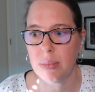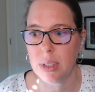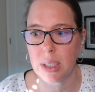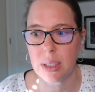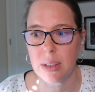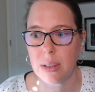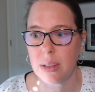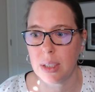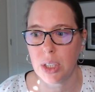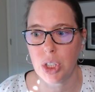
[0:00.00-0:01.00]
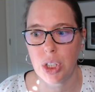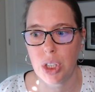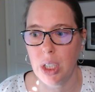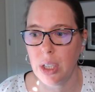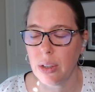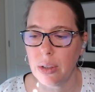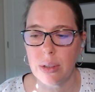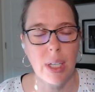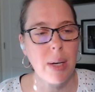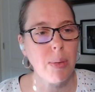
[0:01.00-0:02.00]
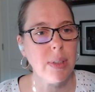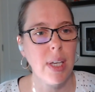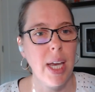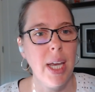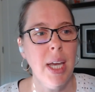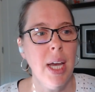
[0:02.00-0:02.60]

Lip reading: 6-ish years, I would say,